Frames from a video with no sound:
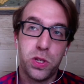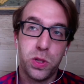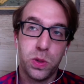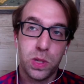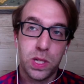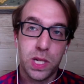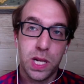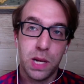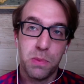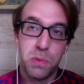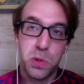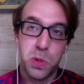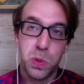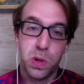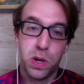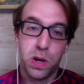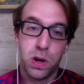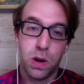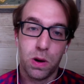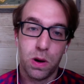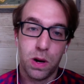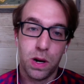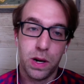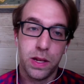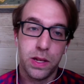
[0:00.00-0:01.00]
come to an
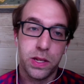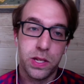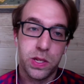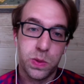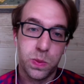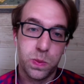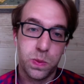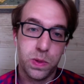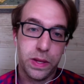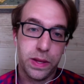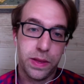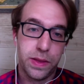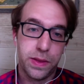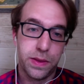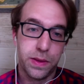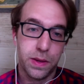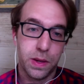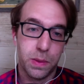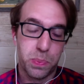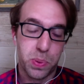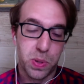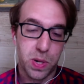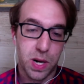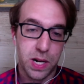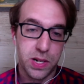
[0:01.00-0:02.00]
artist with a
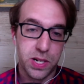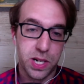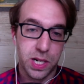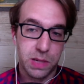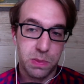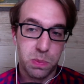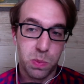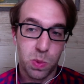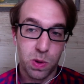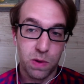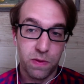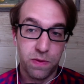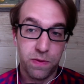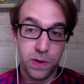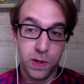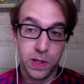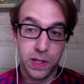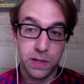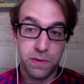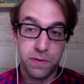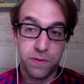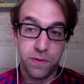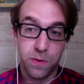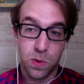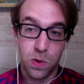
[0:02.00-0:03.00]
project more fully
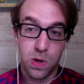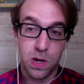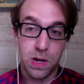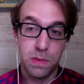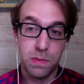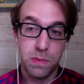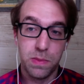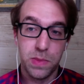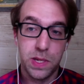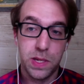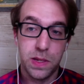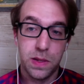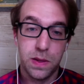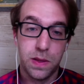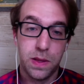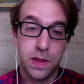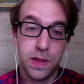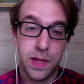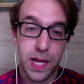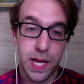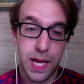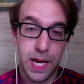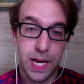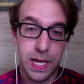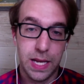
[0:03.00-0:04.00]
formed
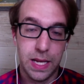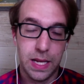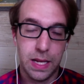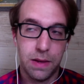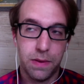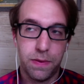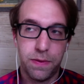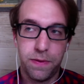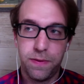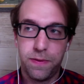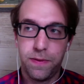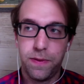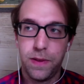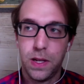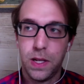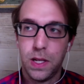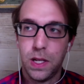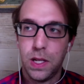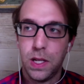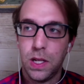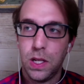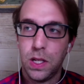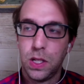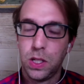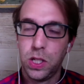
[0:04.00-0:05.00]
than if,
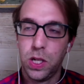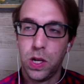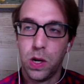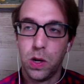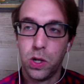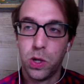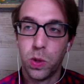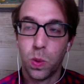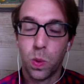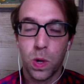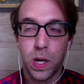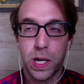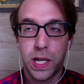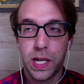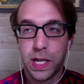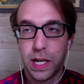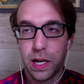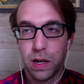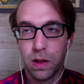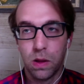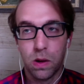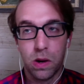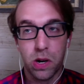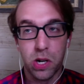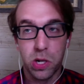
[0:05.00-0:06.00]
you're working at a
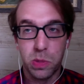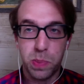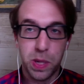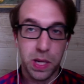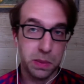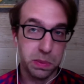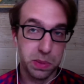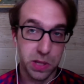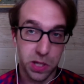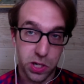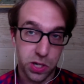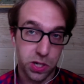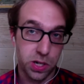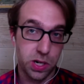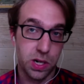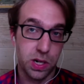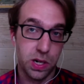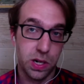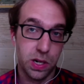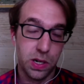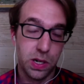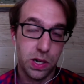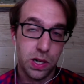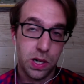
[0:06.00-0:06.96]
large publisher